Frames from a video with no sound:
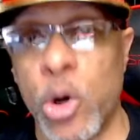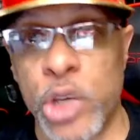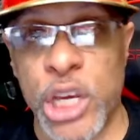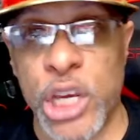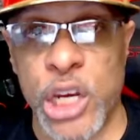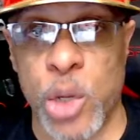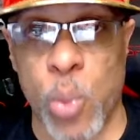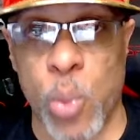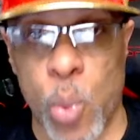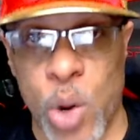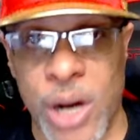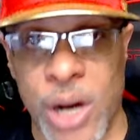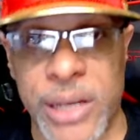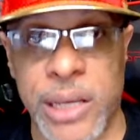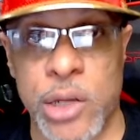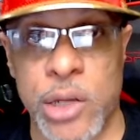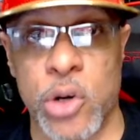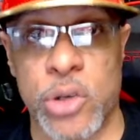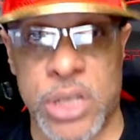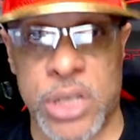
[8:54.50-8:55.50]
and one
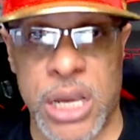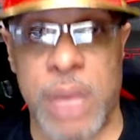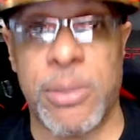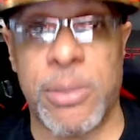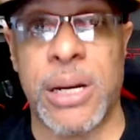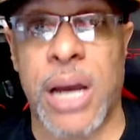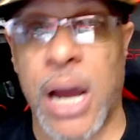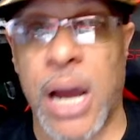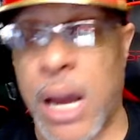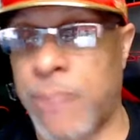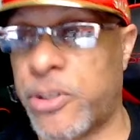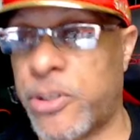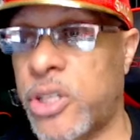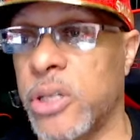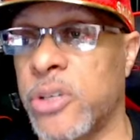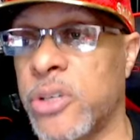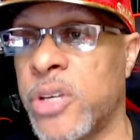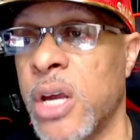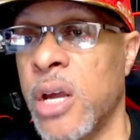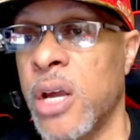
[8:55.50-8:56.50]
entertainment
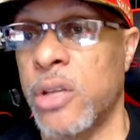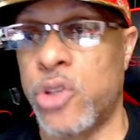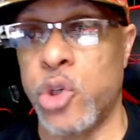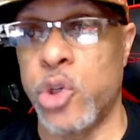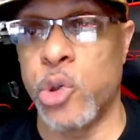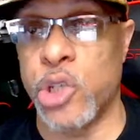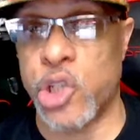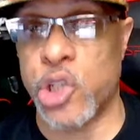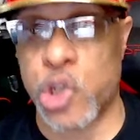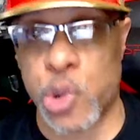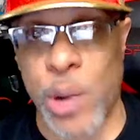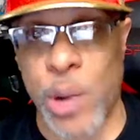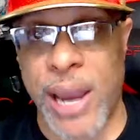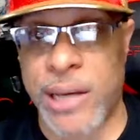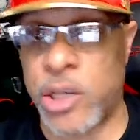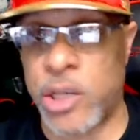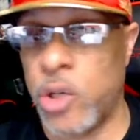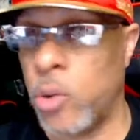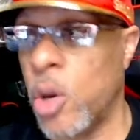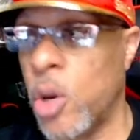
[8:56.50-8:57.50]
options to distract
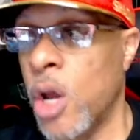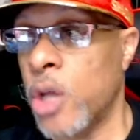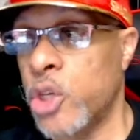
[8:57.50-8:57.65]
you.